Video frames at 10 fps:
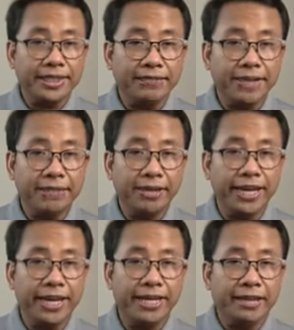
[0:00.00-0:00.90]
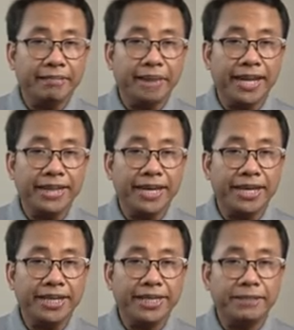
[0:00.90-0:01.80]
a variable here, but
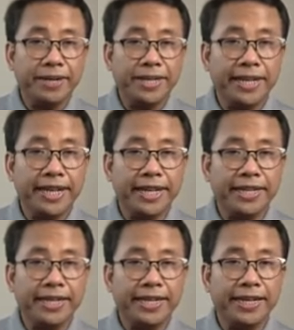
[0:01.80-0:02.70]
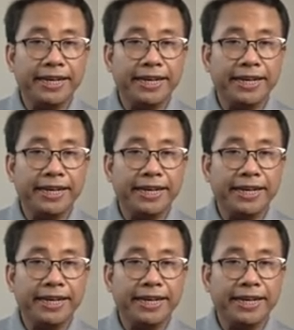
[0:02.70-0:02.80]
this part here,